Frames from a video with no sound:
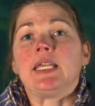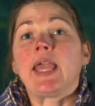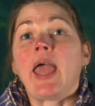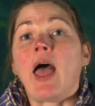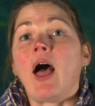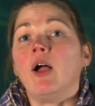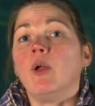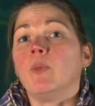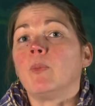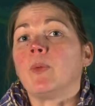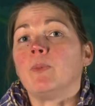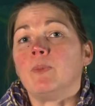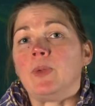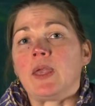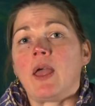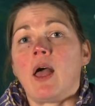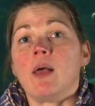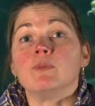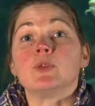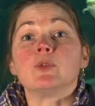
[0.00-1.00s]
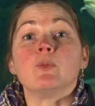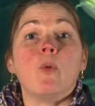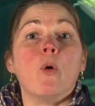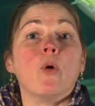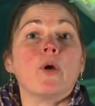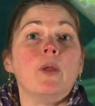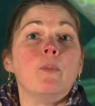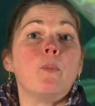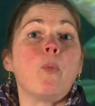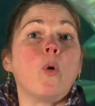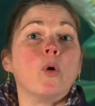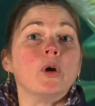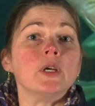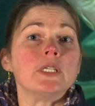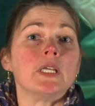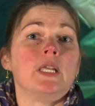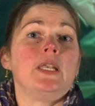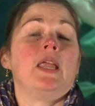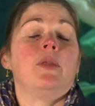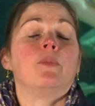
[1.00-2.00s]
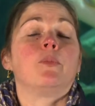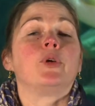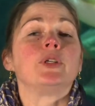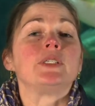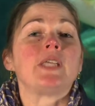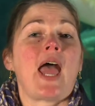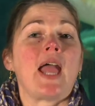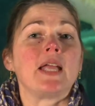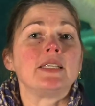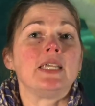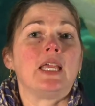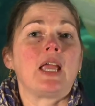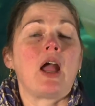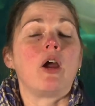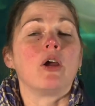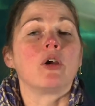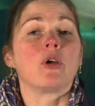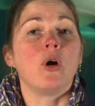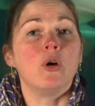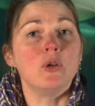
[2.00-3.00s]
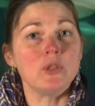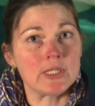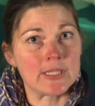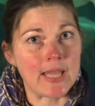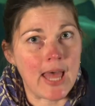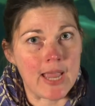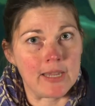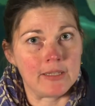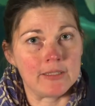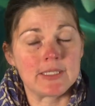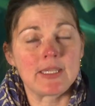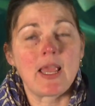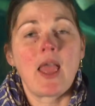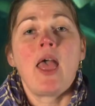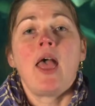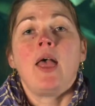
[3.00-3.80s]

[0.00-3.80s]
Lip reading: kelp becomes more important in protecting our coastlines,